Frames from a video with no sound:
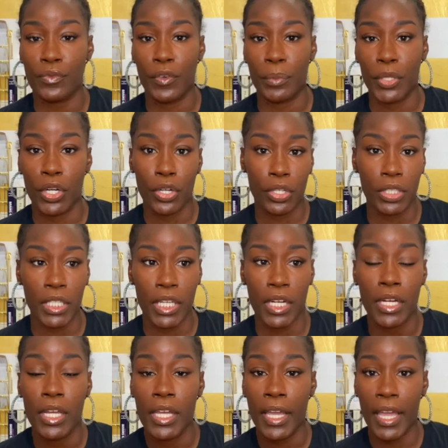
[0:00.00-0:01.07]
from the
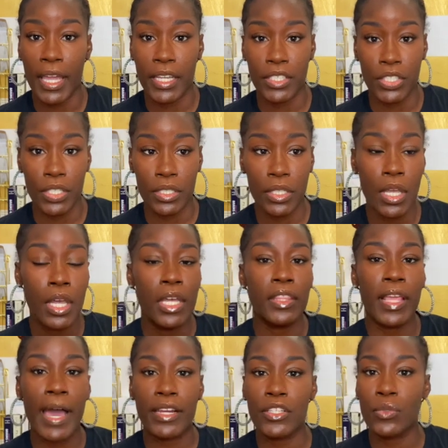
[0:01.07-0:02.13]
earlier ages.
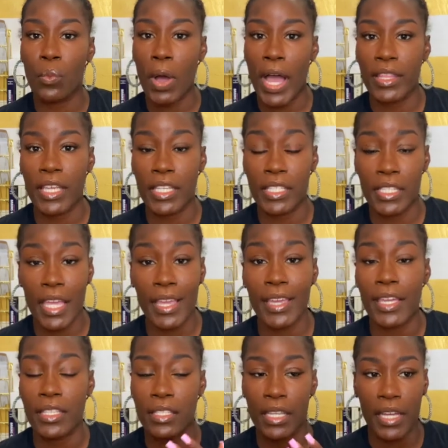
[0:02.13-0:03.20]
That is why they say
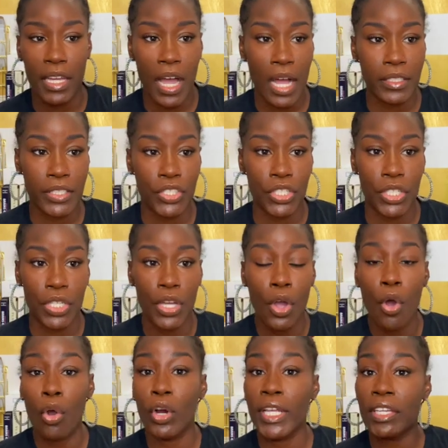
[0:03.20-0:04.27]
in psychology,
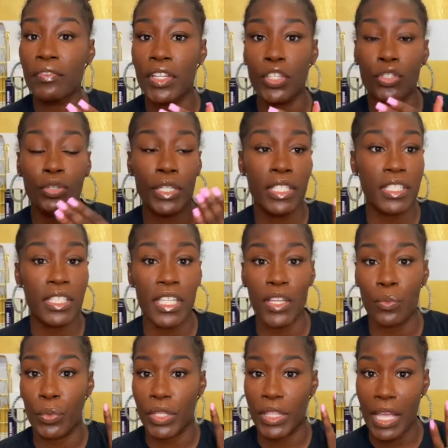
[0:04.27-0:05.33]
or even you can see
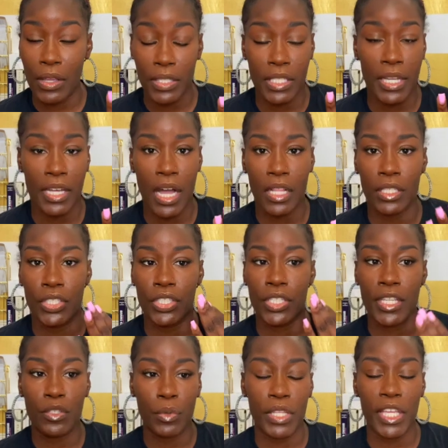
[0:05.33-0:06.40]
it without psychology,
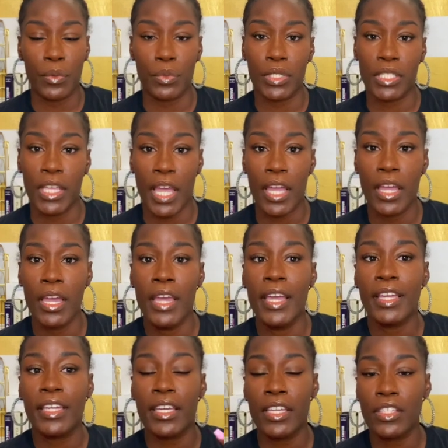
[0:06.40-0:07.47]
that's why they will say
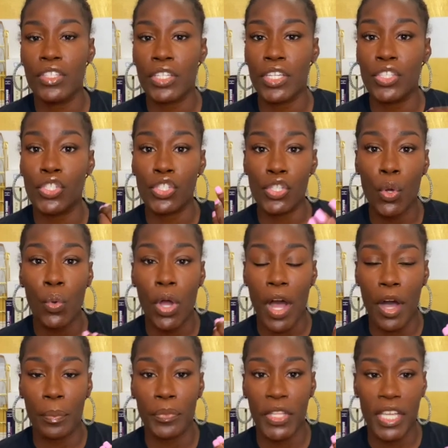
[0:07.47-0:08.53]
kids can soak
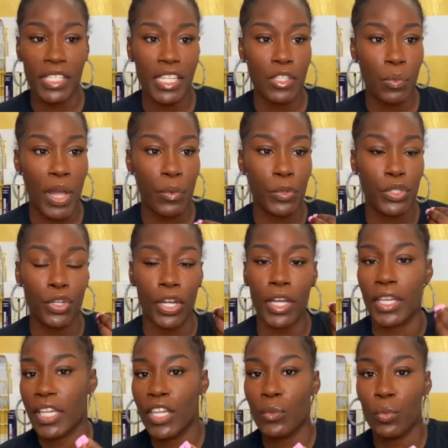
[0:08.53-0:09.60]
up things. That's why when you, a
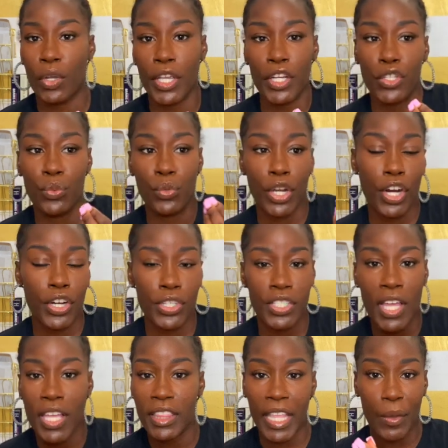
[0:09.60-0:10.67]
kid will hear you curse,
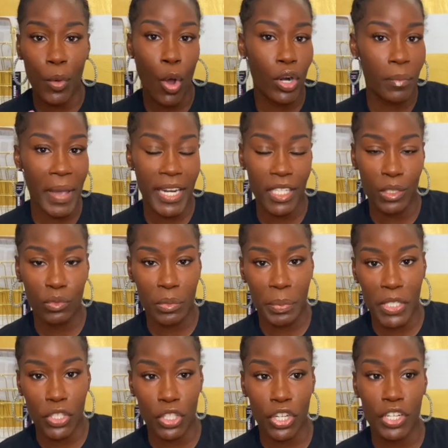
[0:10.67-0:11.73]
they will automatically
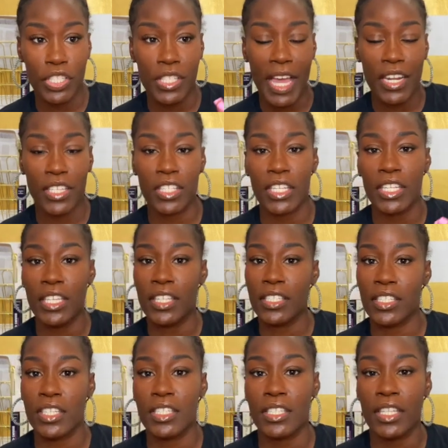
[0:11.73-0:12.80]
repeat the curse. That is the
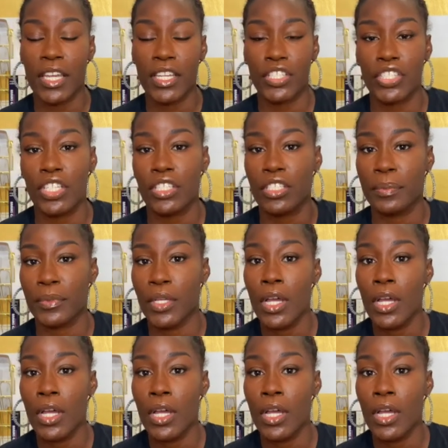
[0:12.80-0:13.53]
easiest stage to,